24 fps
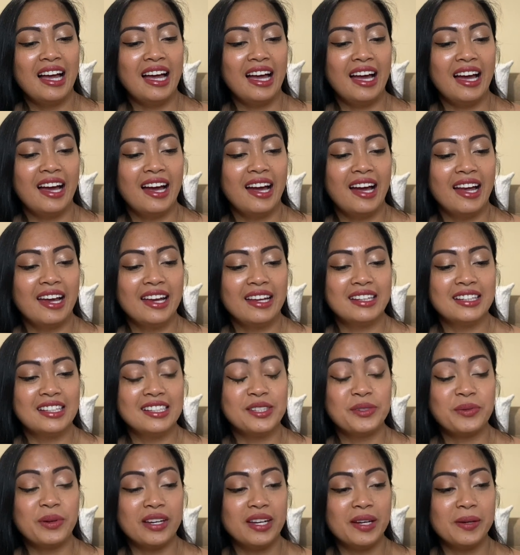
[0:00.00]

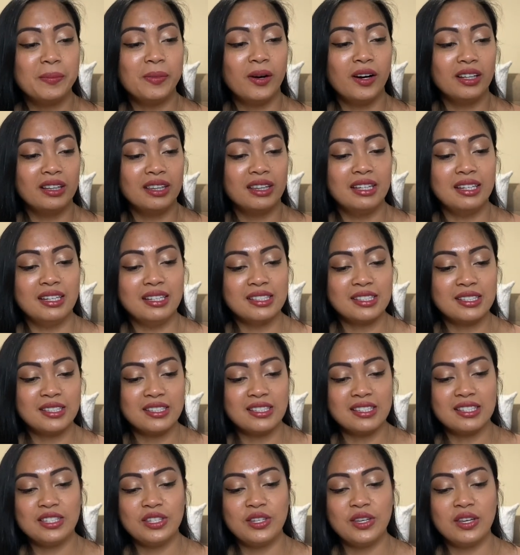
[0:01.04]
that's why I bought this,
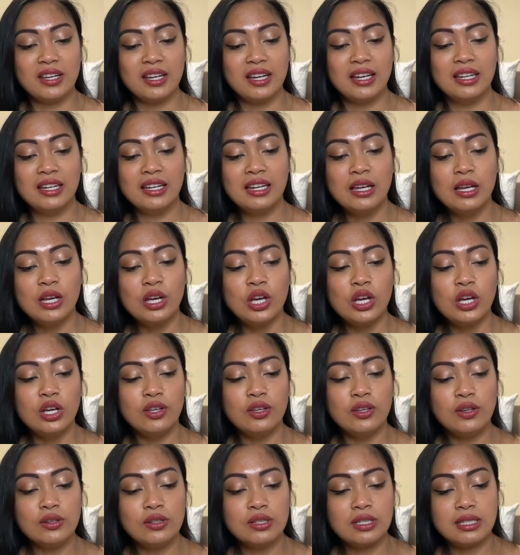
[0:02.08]
because you can
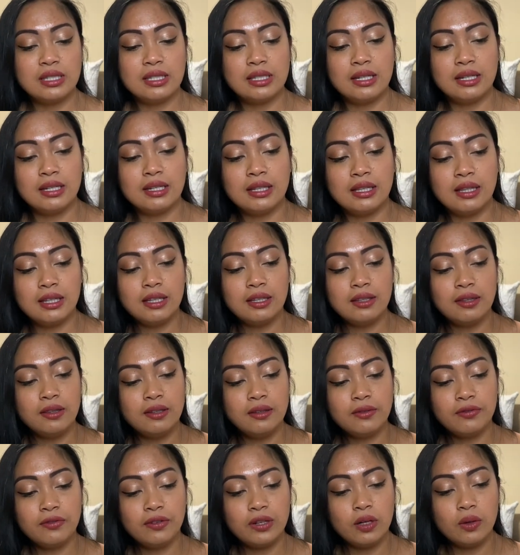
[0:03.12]
use it in
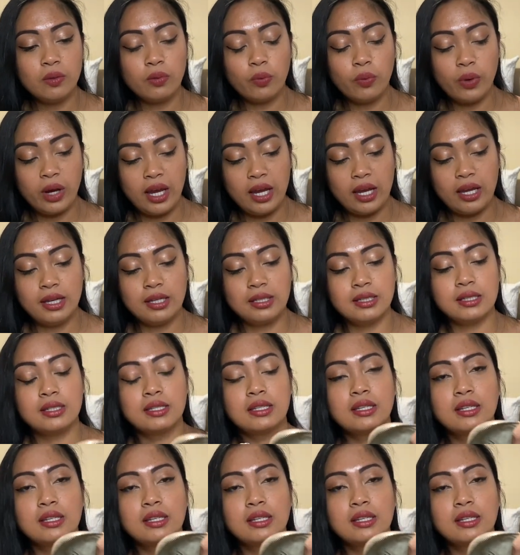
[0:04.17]
different ways.